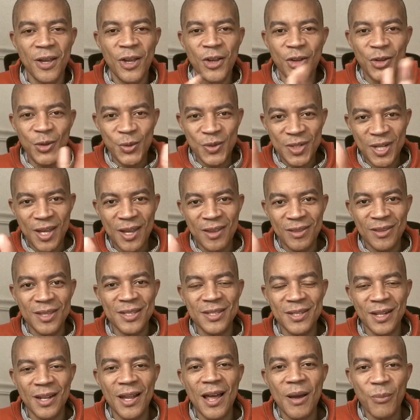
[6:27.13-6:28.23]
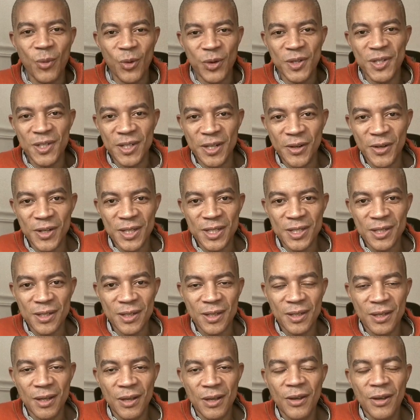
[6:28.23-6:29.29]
You take this a lot more seriously.